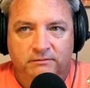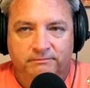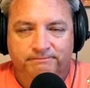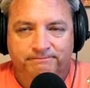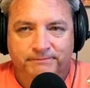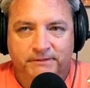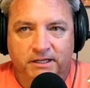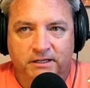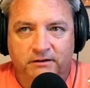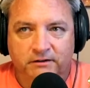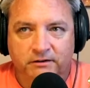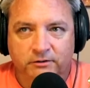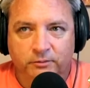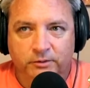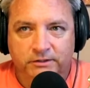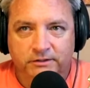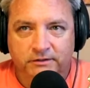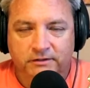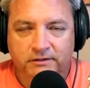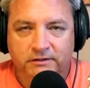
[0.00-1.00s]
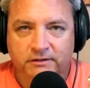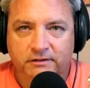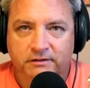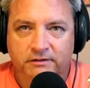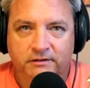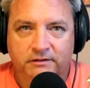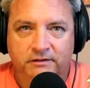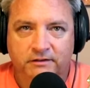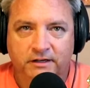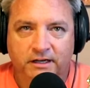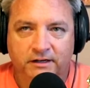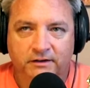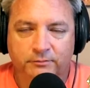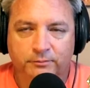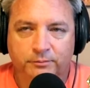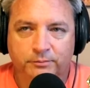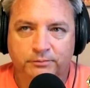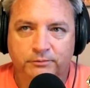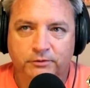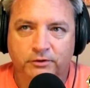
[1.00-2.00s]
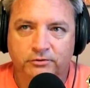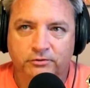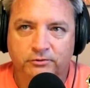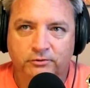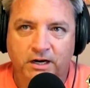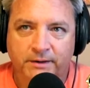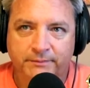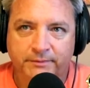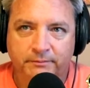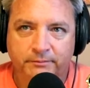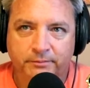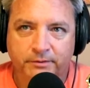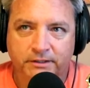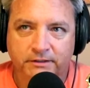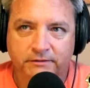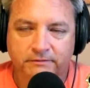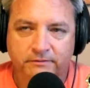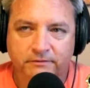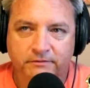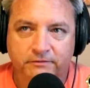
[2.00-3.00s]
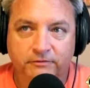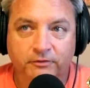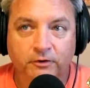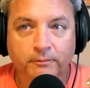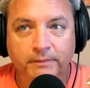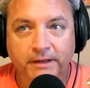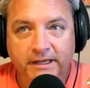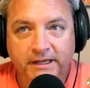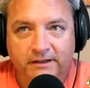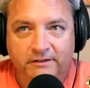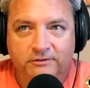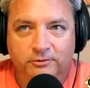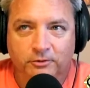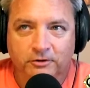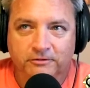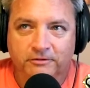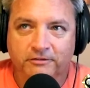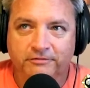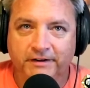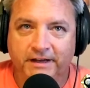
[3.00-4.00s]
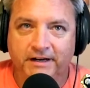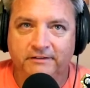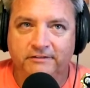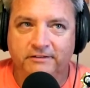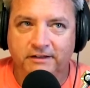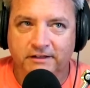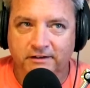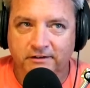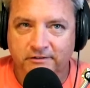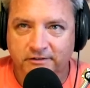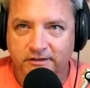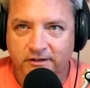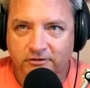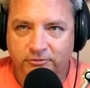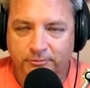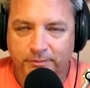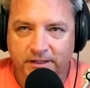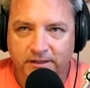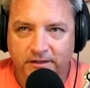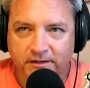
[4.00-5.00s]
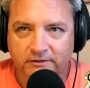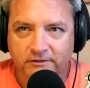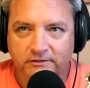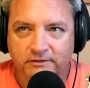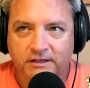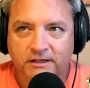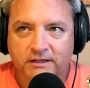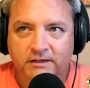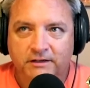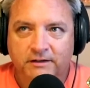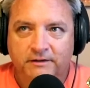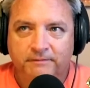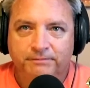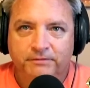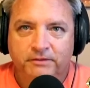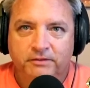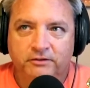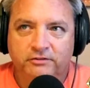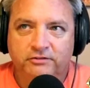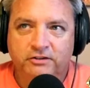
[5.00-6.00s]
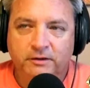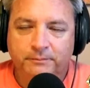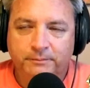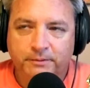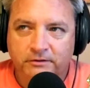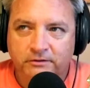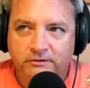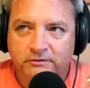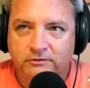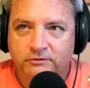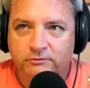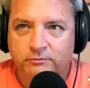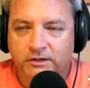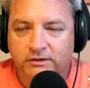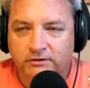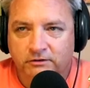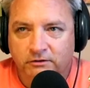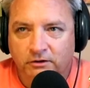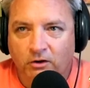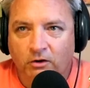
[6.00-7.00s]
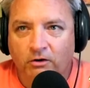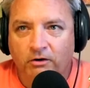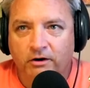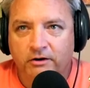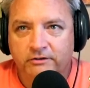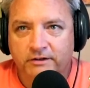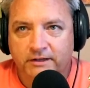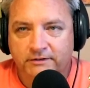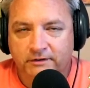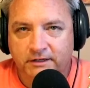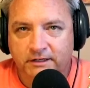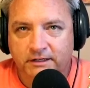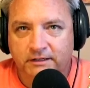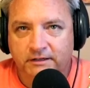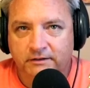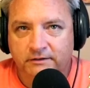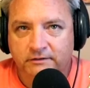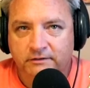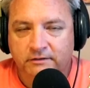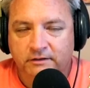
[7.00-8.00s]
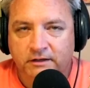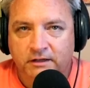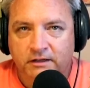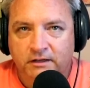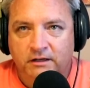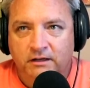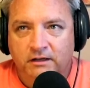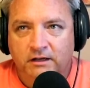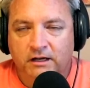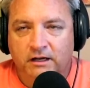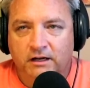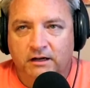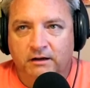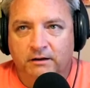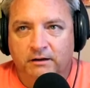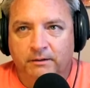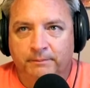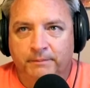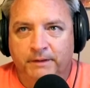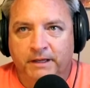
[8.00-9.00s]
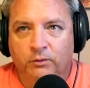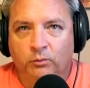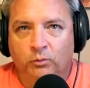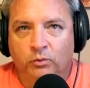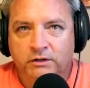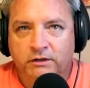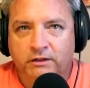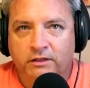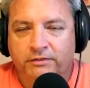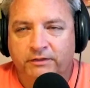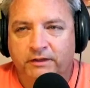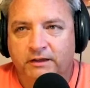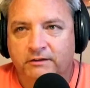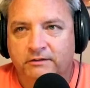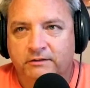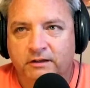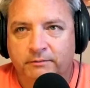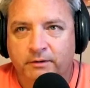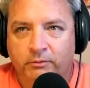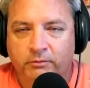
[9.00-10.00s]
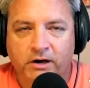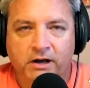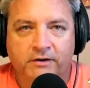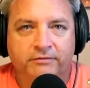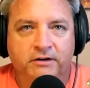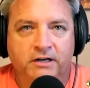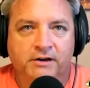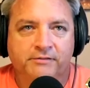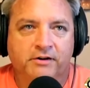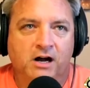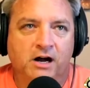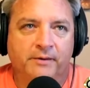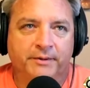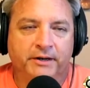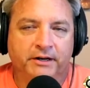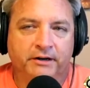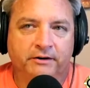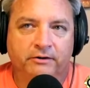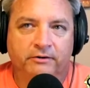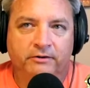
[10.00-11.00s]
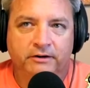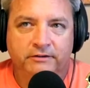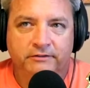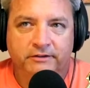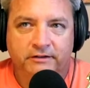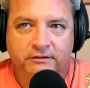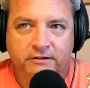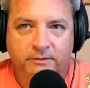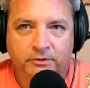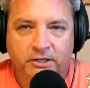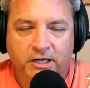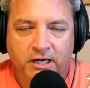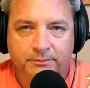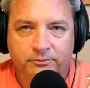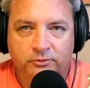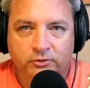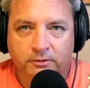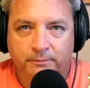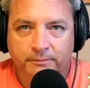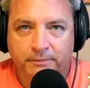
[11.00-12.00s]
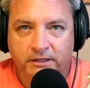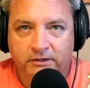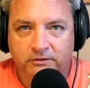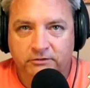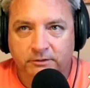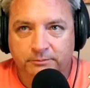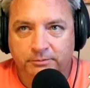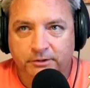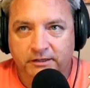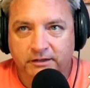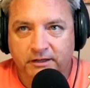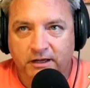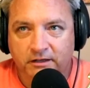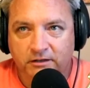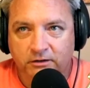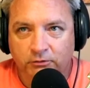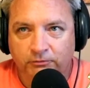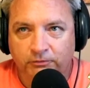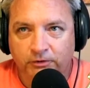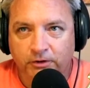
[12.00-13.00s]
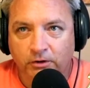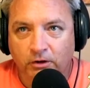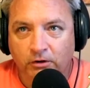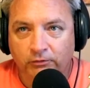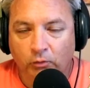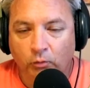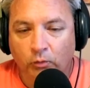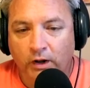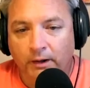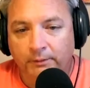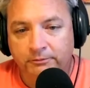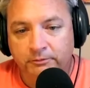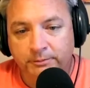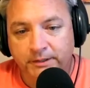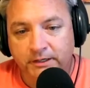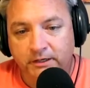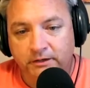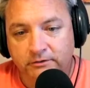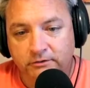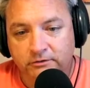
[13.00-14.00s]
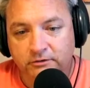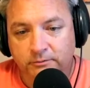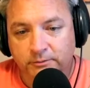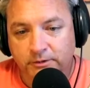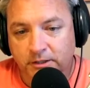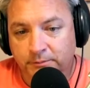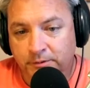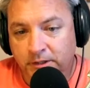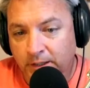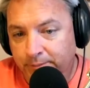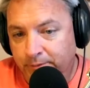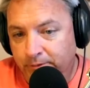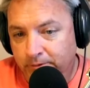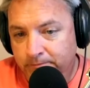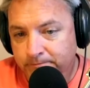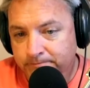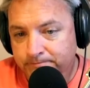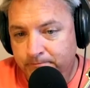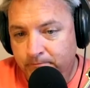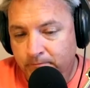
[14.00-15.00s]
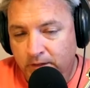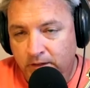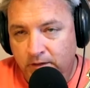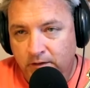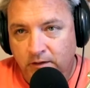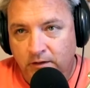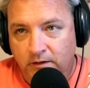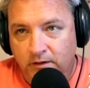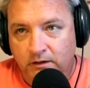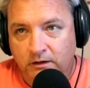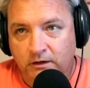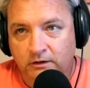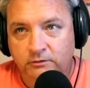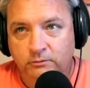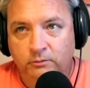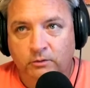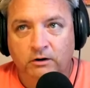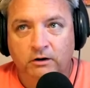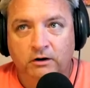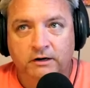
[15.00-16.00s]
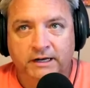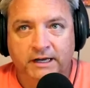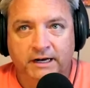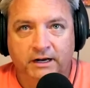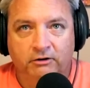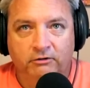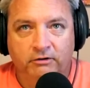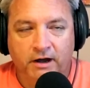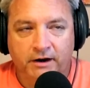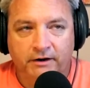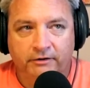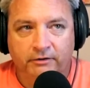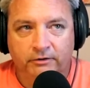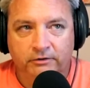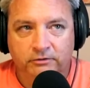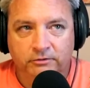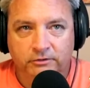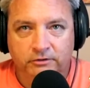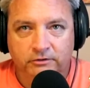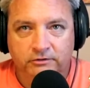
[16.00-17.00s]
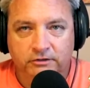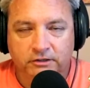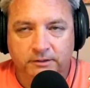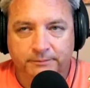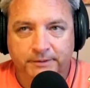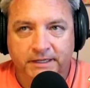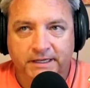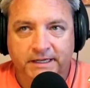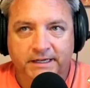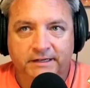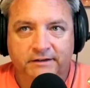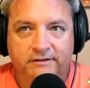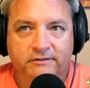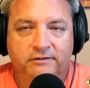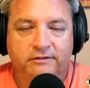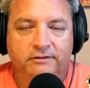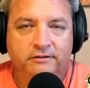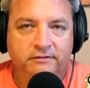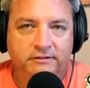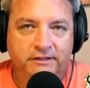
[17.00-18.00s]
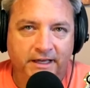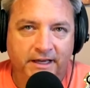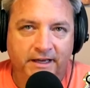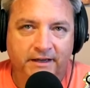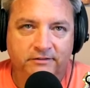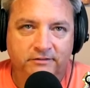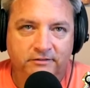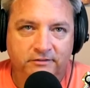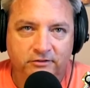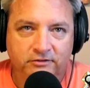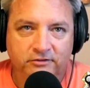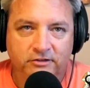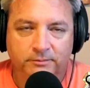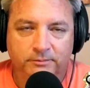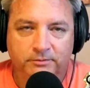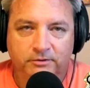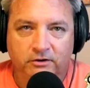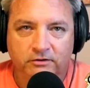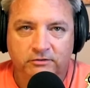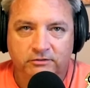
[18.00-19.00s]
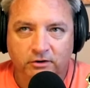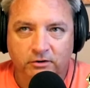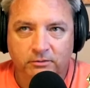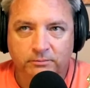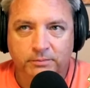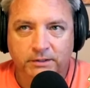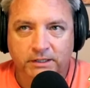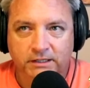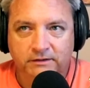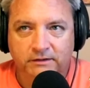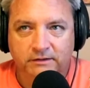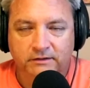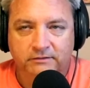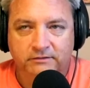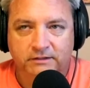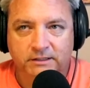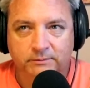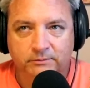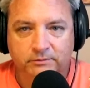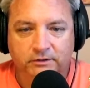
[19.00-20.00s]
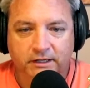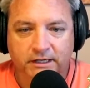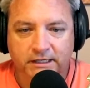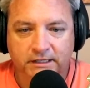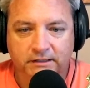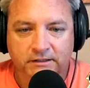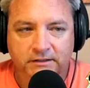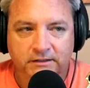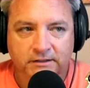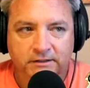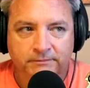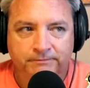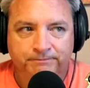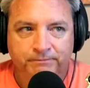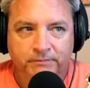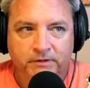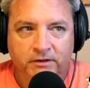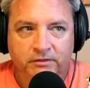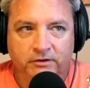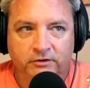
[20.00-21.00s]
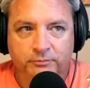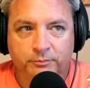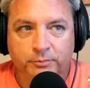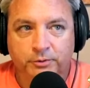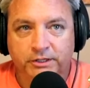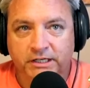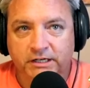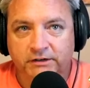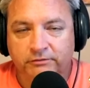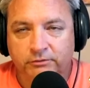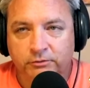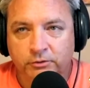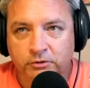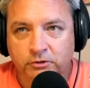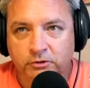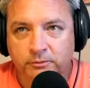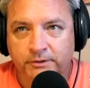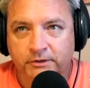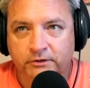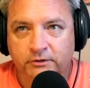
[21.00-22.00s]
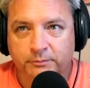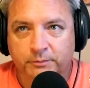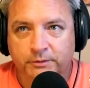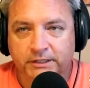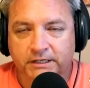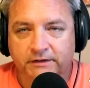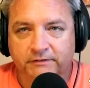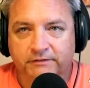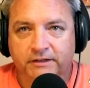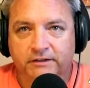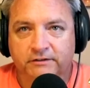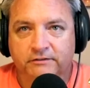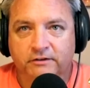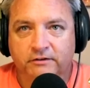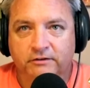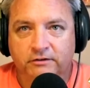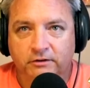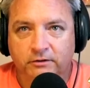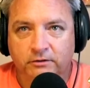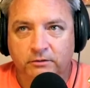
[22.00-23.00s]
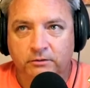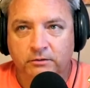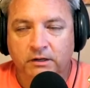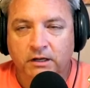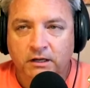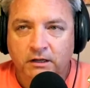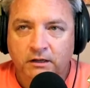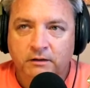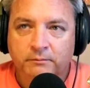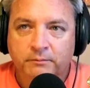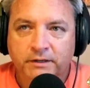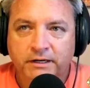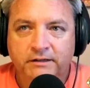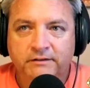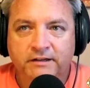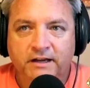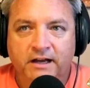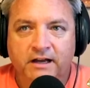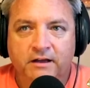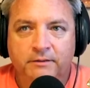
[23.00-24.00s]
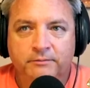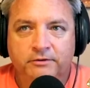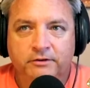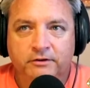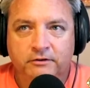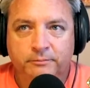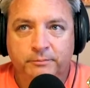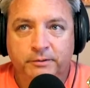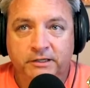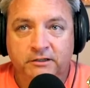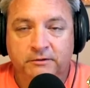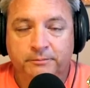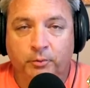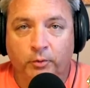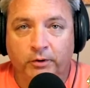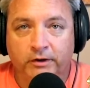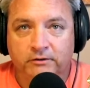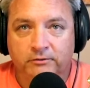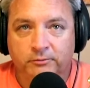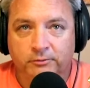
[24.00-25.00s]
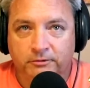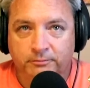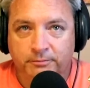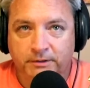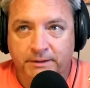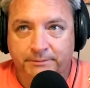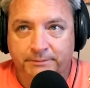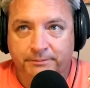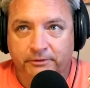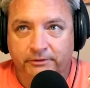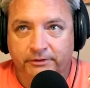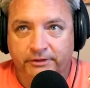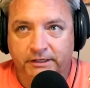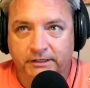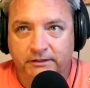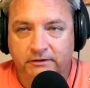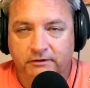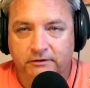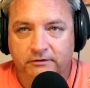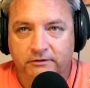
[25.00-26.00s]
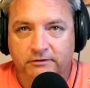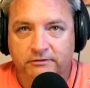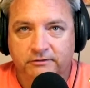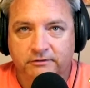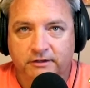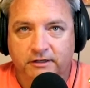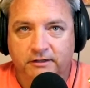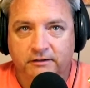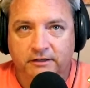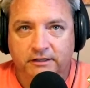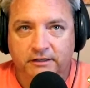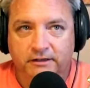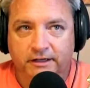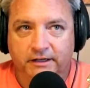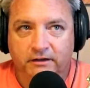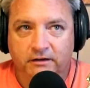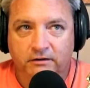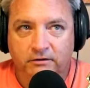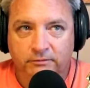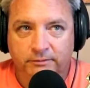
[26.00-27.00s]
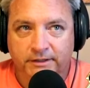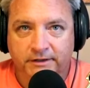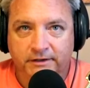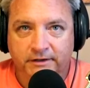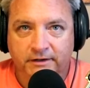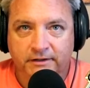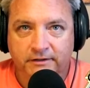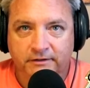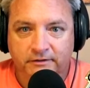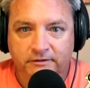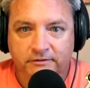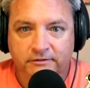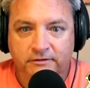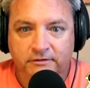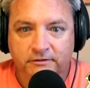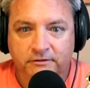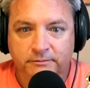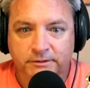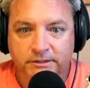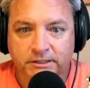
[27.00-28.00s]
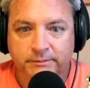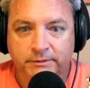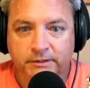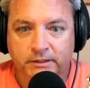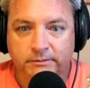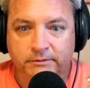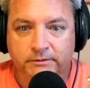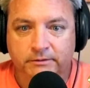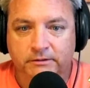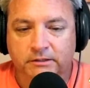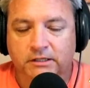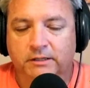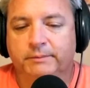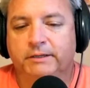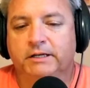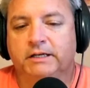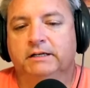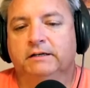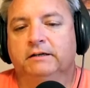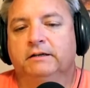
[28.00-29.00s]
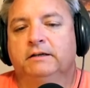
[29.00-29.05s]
I don't know how to describe it, but for me, it's sort of a fantasy in itself because the ship is large as it is. And one of the things that my wife and I have commented on is that sometimes on a big ship like that, you feel overwhelmed because so many people. because you are kind of crowded onto a ship. And yes, the ships are so big that it seems like there's plenty of room and there's plenty of things to do. But at times there's pinch points with people that you're just suddenly like, oh my God, there's so many people. I mean,